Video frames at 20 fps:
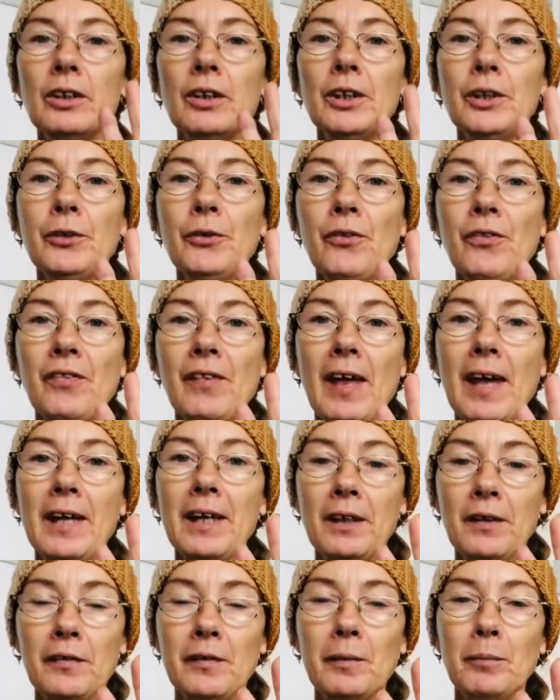you
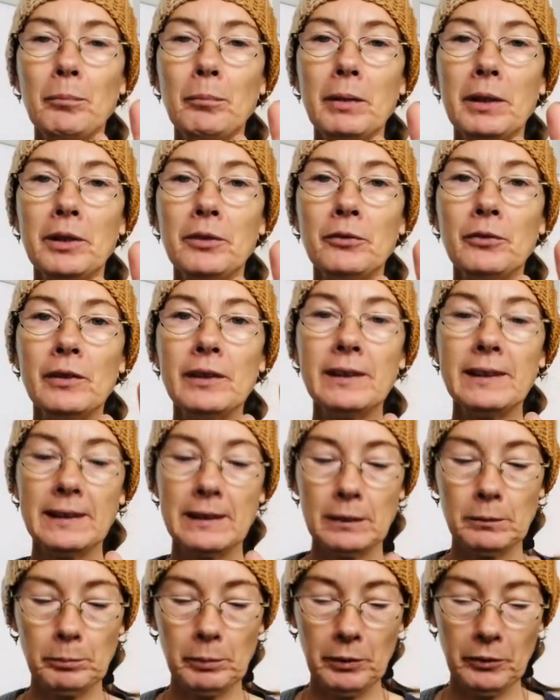thank the mineral
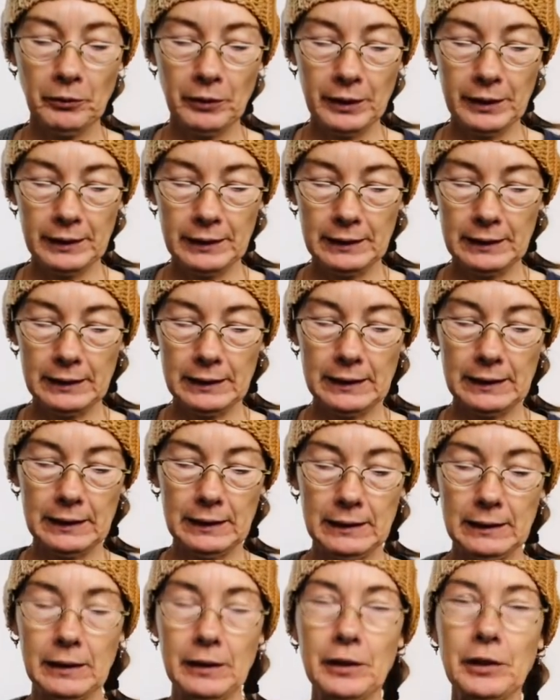
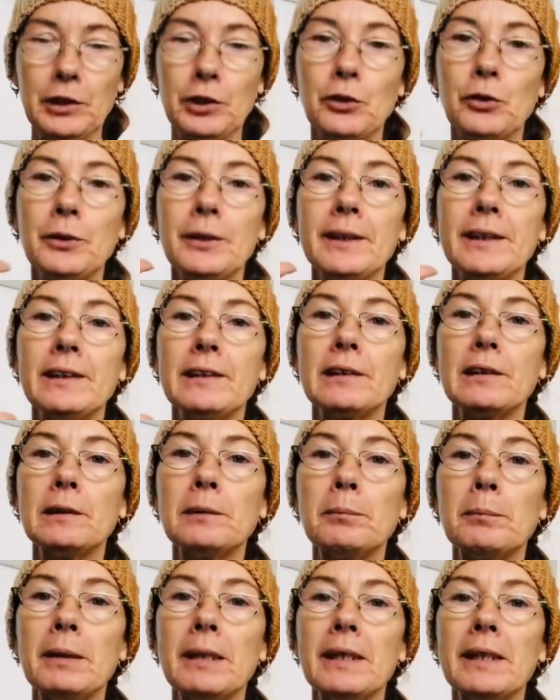spirits and the
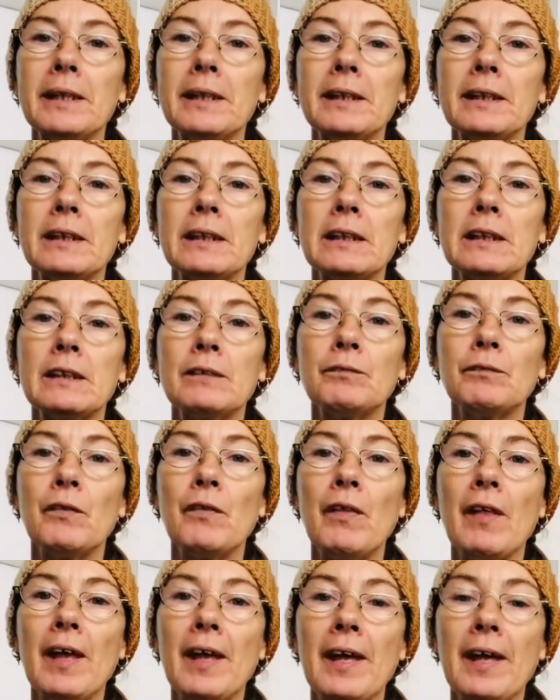crystal beings for
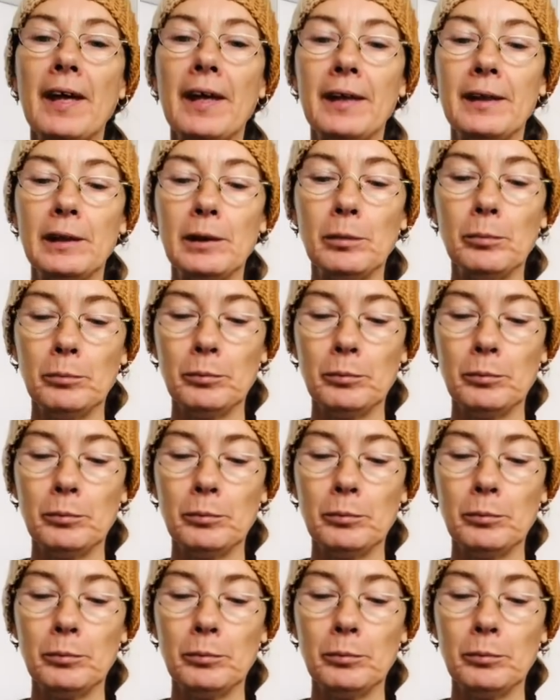their help.